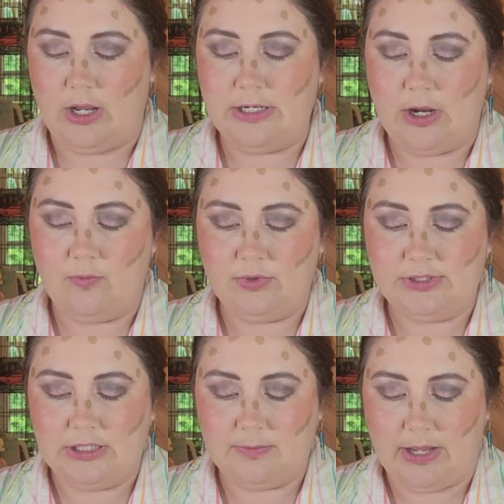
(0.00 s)
Now I will
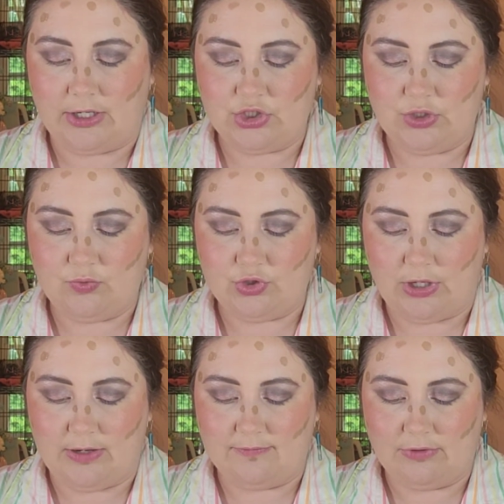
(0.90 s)
say the packaging, which I
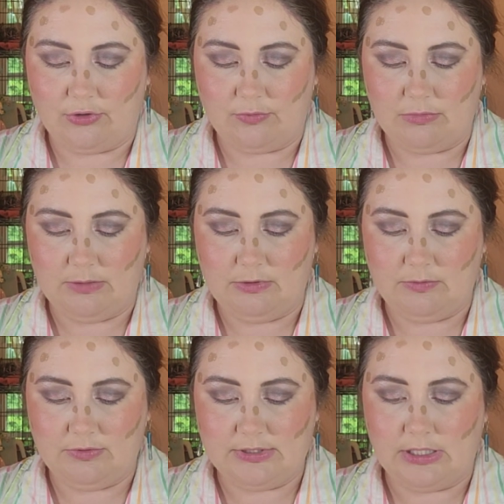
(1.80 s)
have heard many
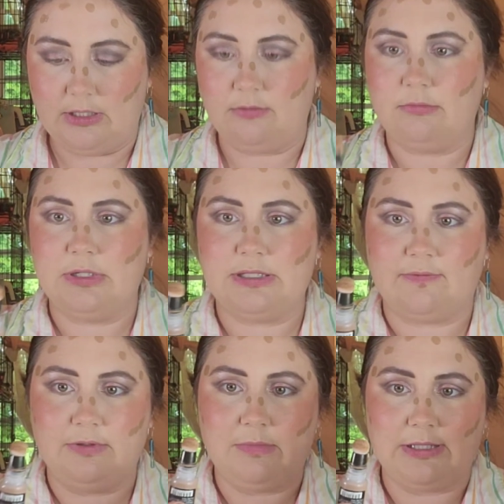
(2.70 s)
people say is
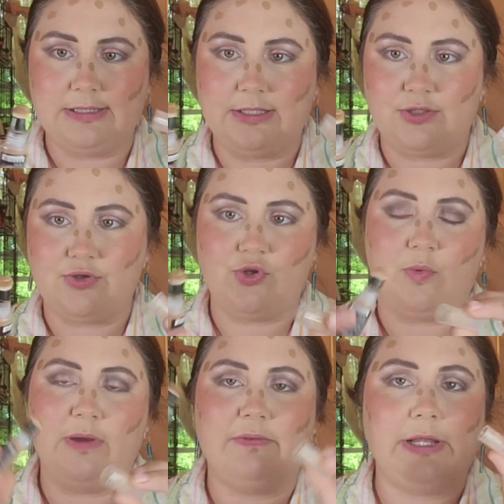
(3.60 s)
definitely messy because there's no
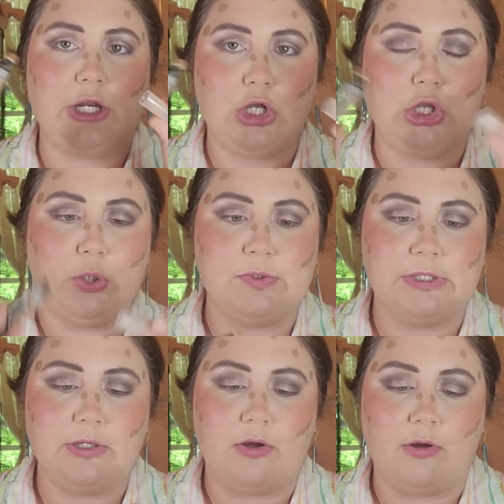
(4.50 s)
way of like
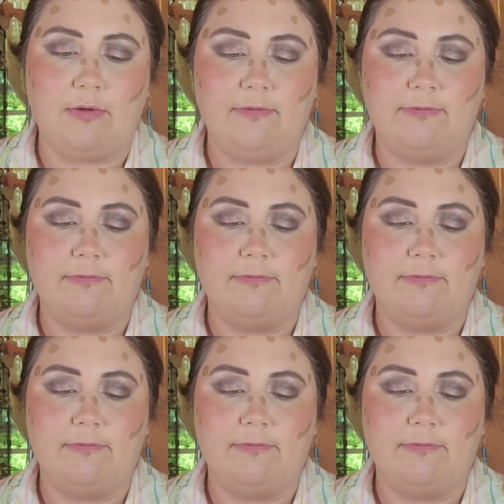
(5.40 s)
closing it off.